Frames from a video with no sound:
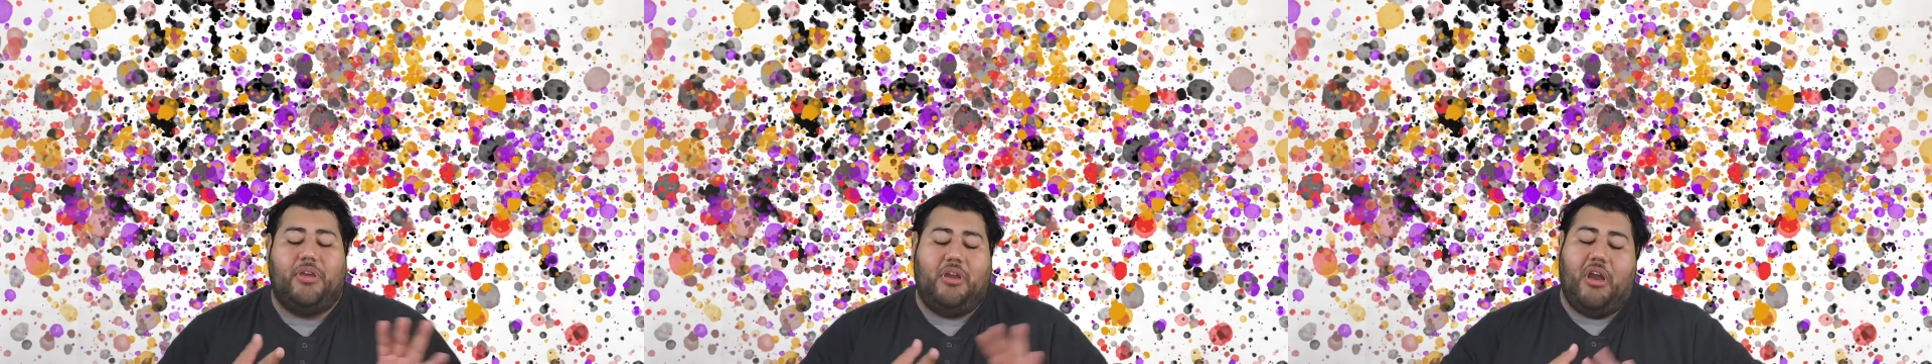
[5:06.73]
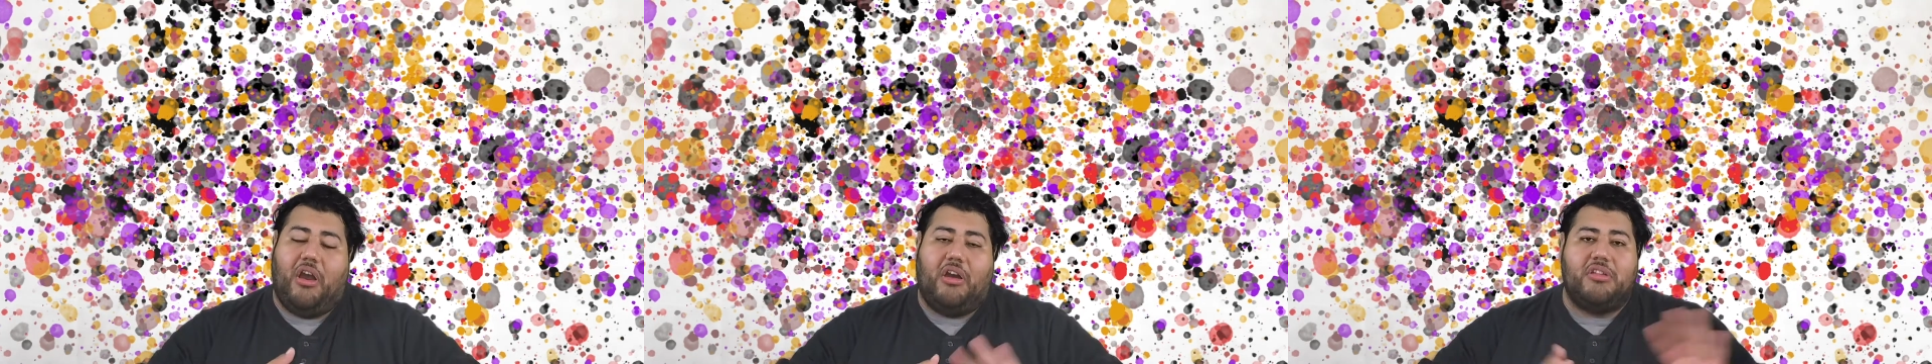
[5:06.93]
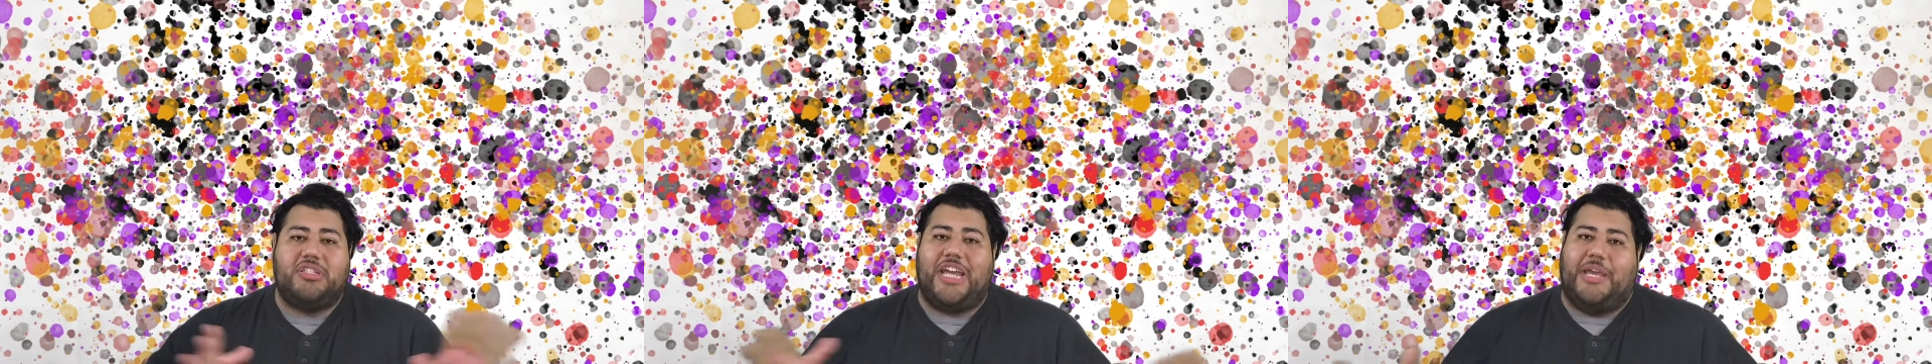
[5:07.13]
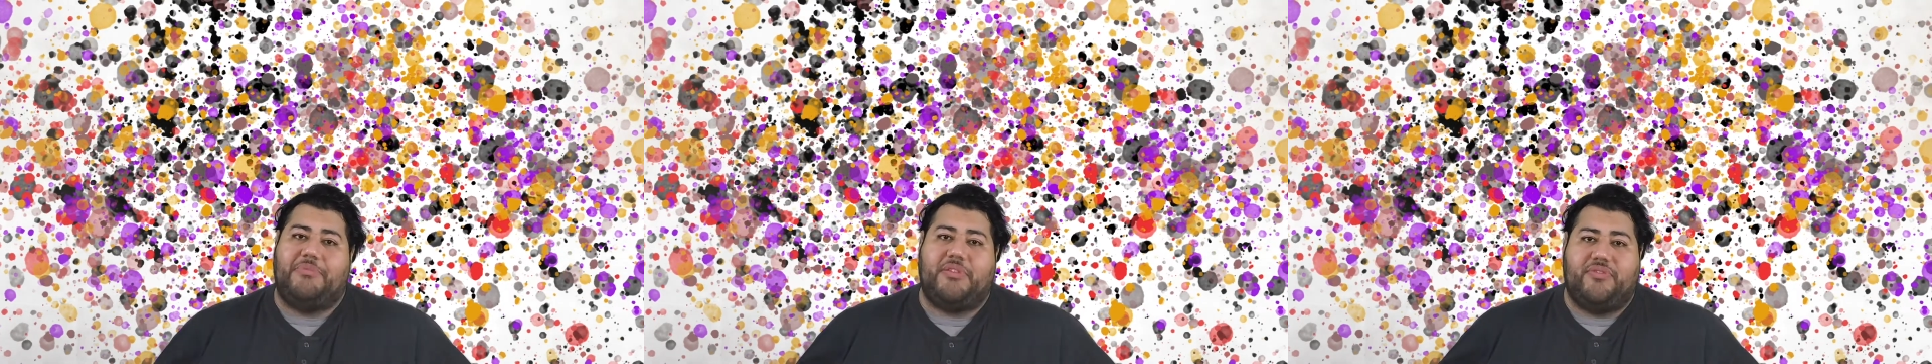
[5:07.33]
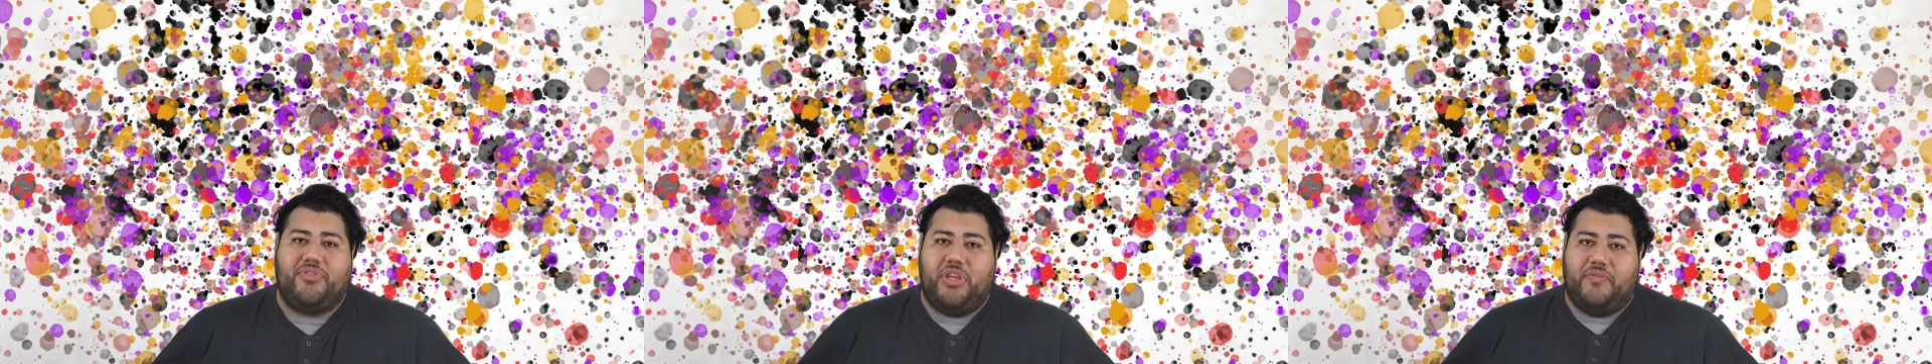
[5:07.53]
all types
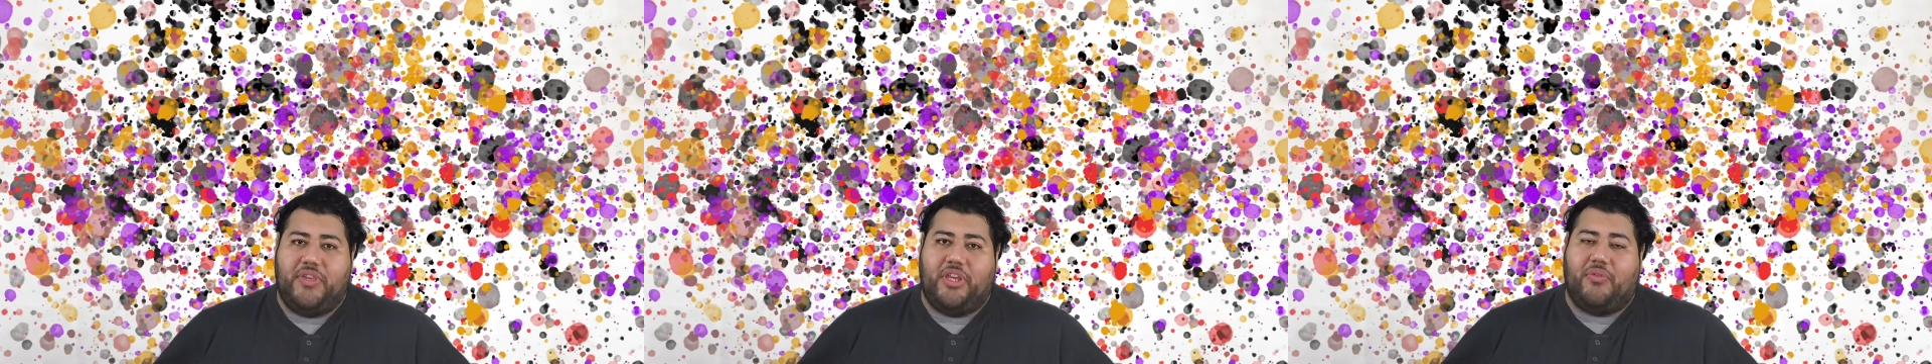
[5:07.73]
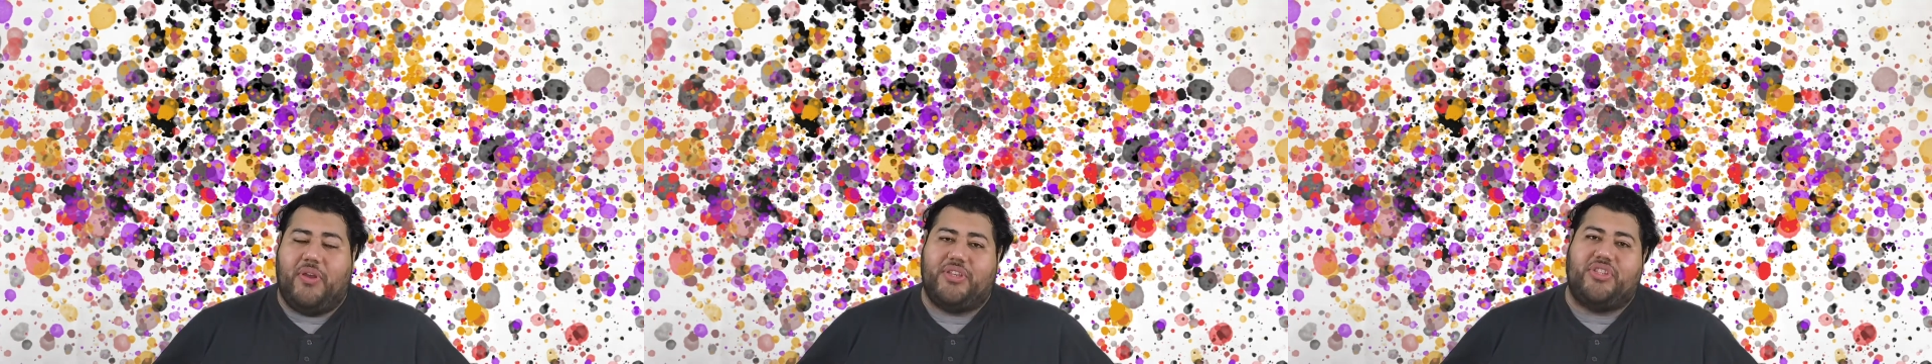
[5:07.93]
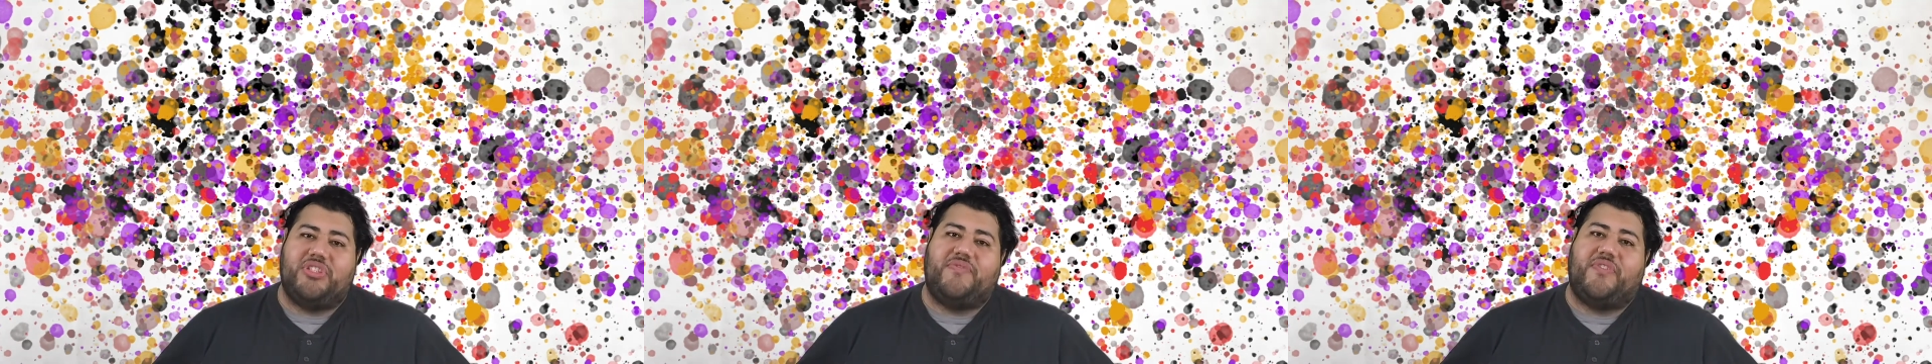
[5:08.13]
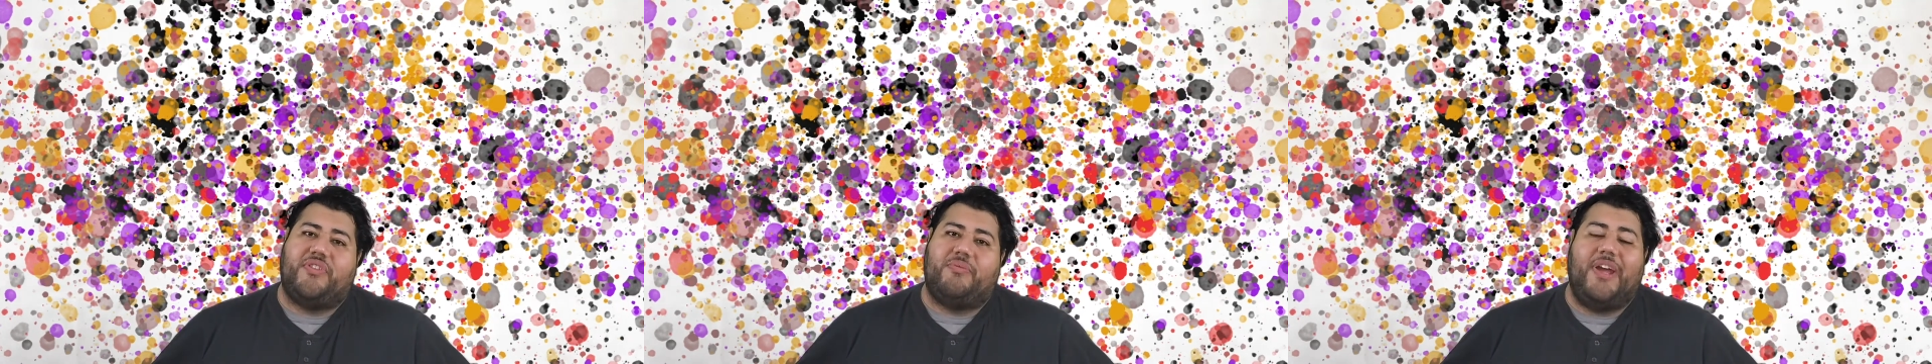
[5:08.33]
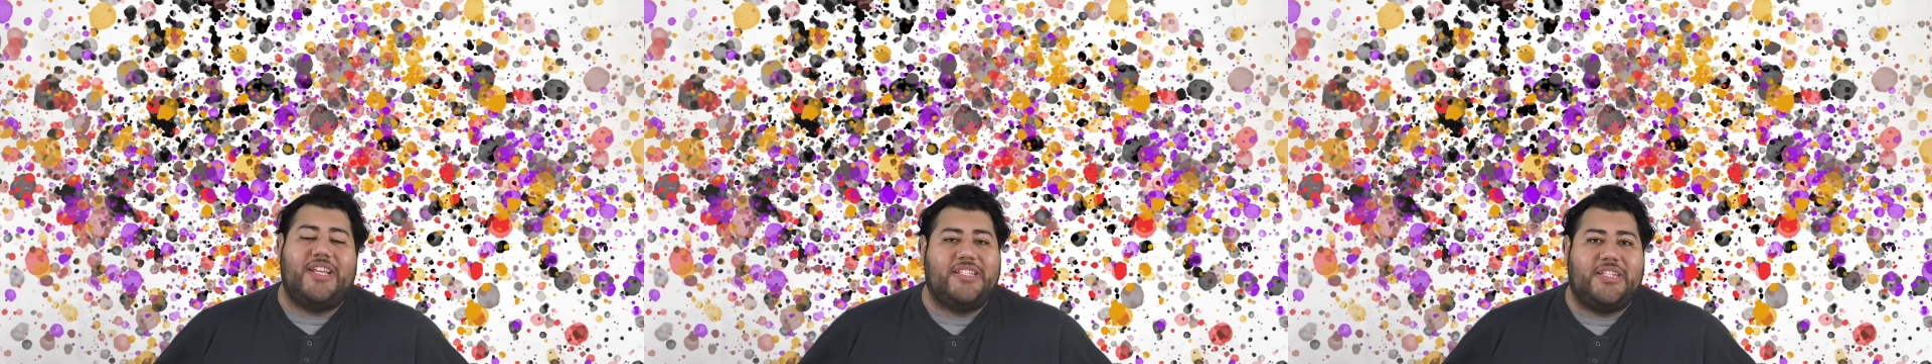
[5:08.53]
of trivia questions for the
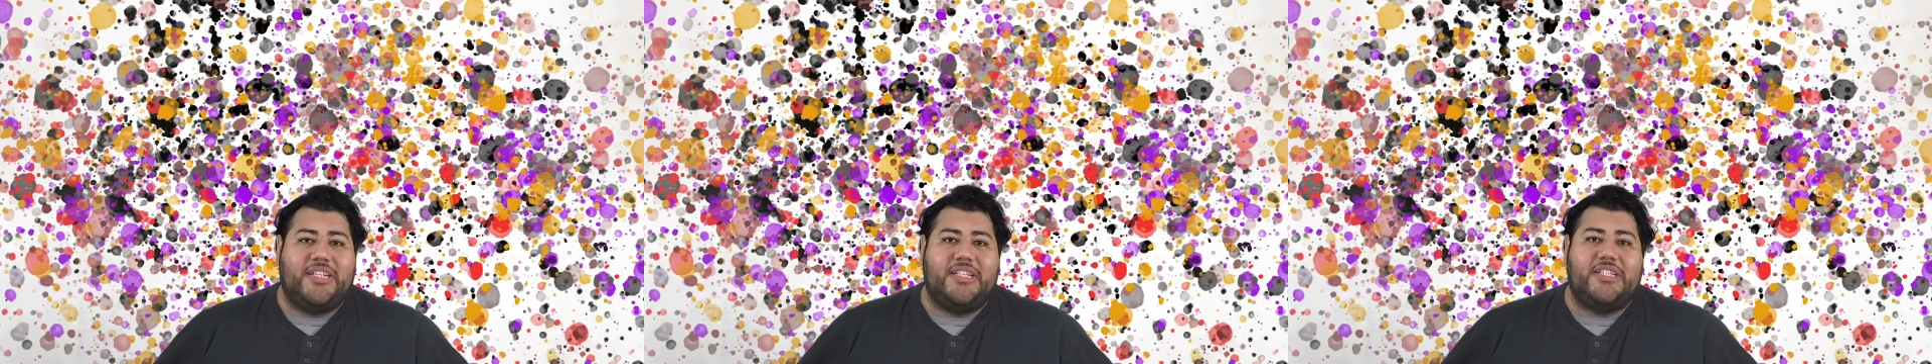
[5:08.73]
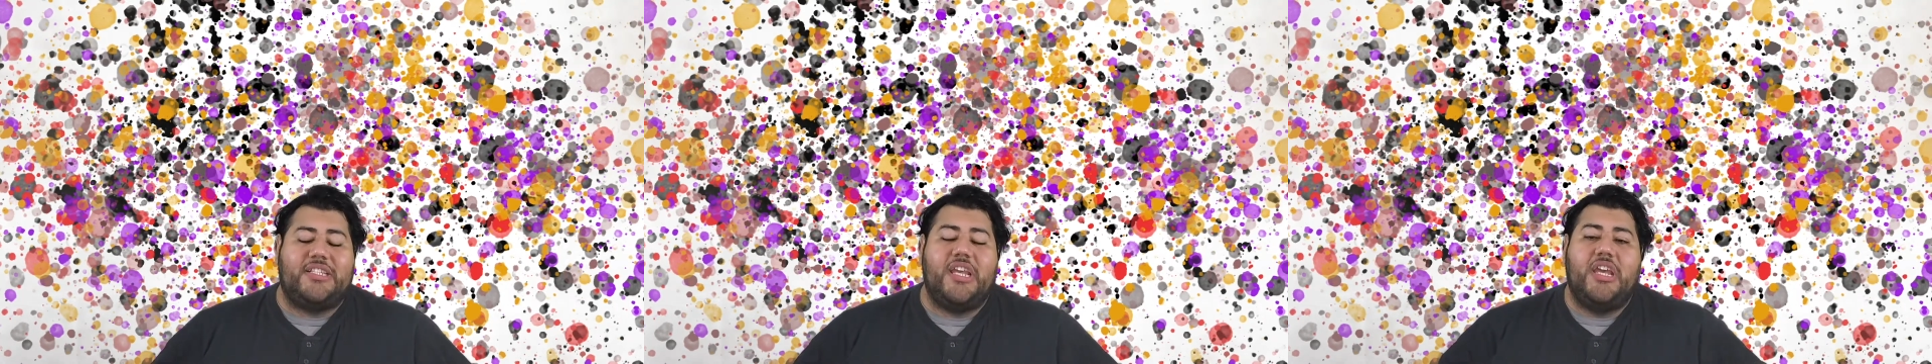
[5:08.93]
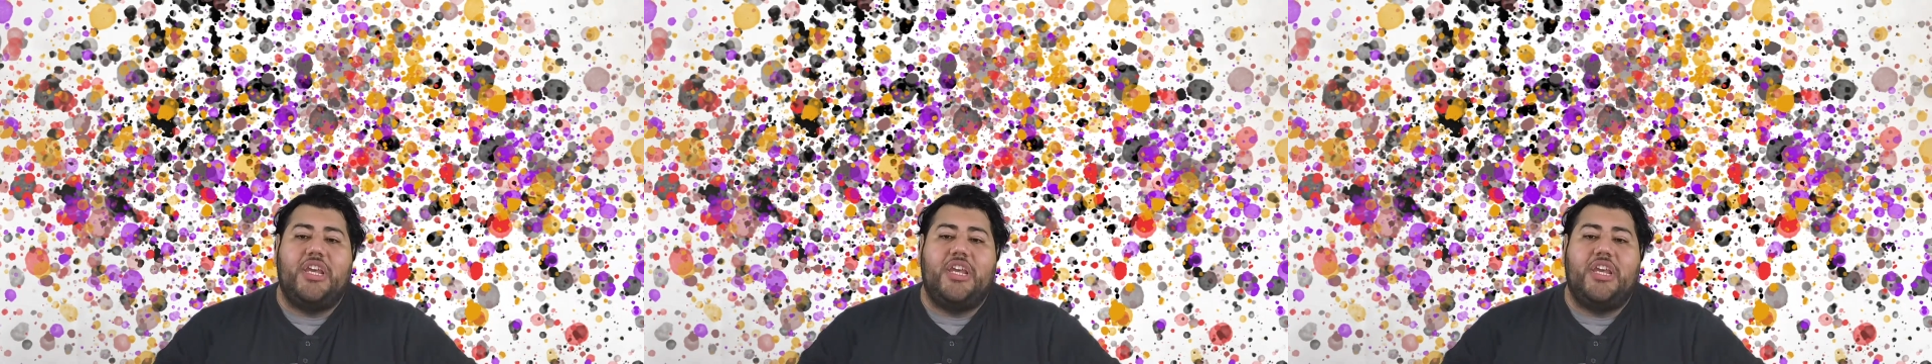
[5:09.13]
residents.